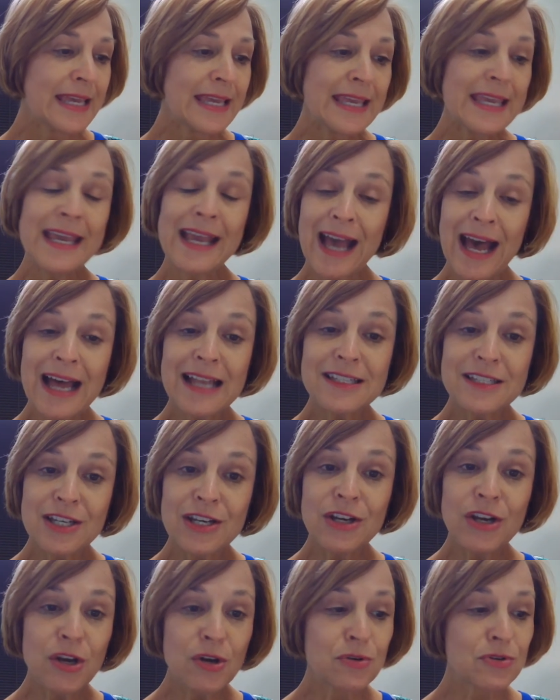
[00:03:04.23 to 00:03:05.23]
He got to
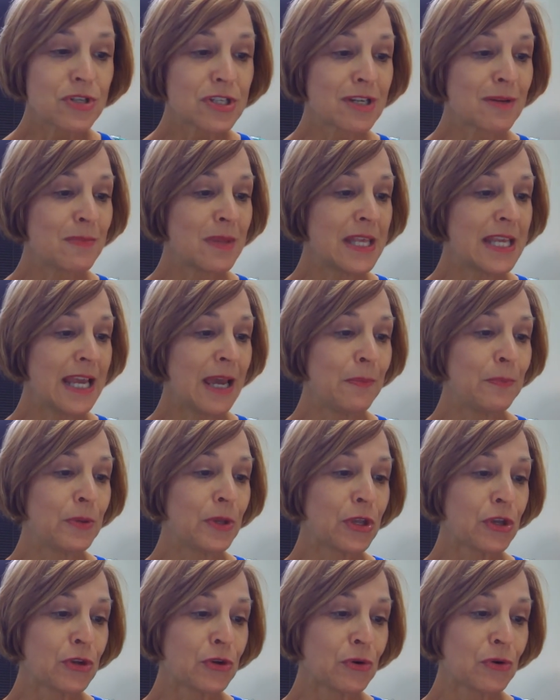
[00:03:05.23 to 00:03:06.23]
know some of the
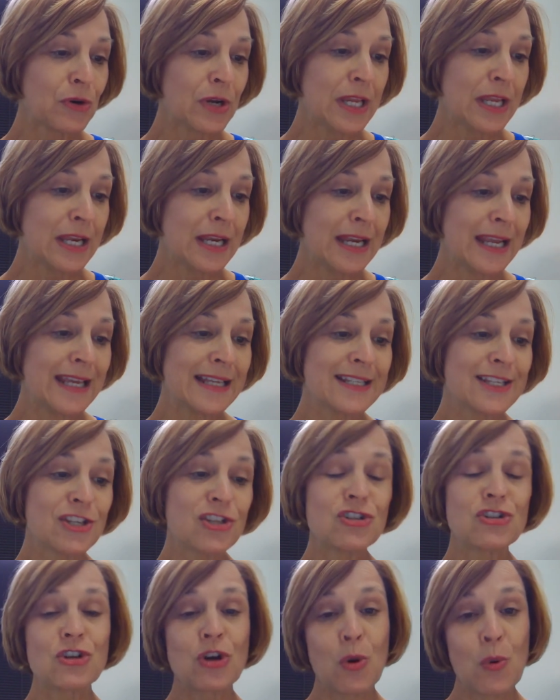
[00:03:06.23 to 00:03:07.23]
Epicurean and
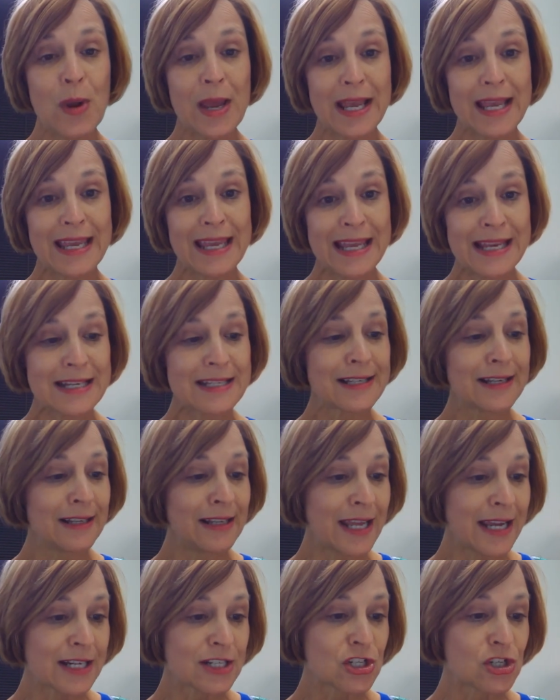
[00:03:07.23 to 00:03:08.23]
Stoic
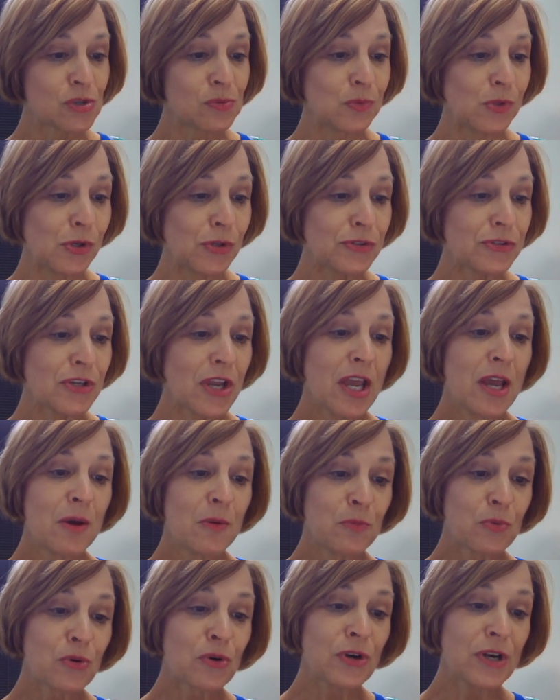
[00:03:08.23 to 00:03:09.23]
intellectuals
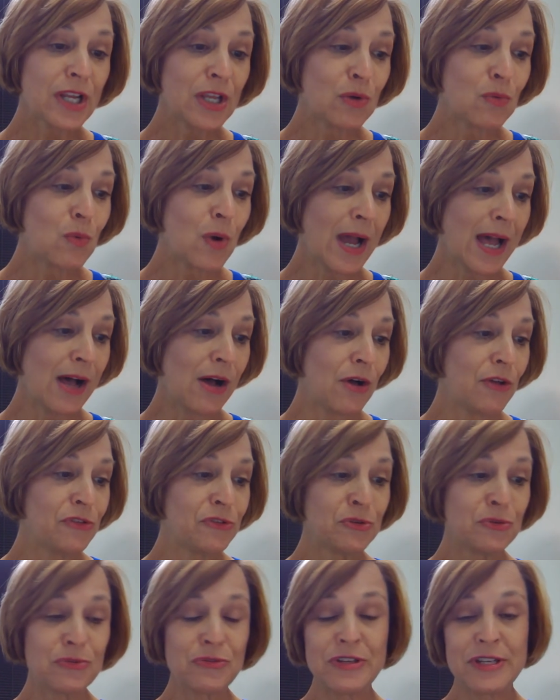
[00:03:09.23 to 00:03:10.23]
pretty well
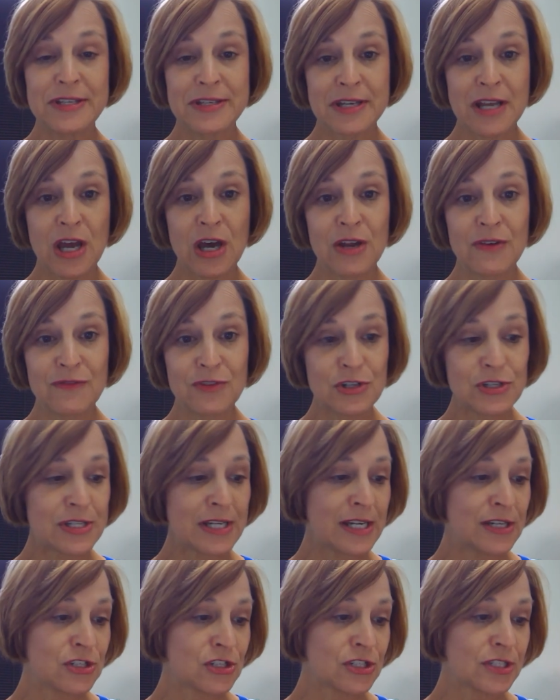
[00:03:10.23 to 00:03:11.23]
through these
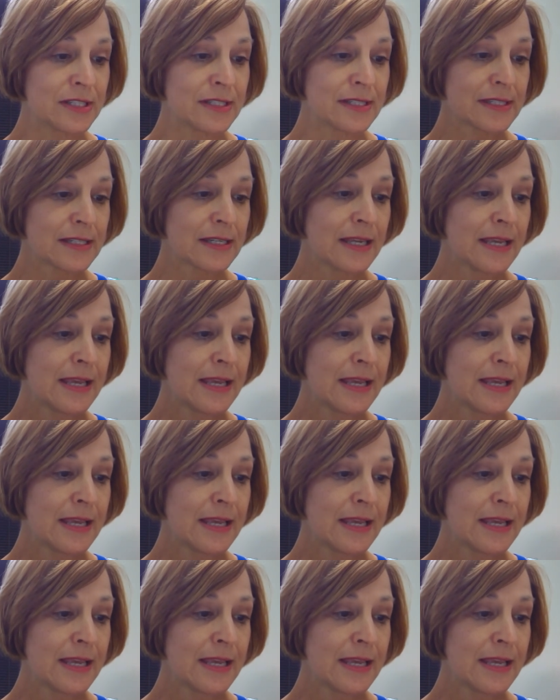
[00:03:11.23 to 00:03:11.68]
conversations,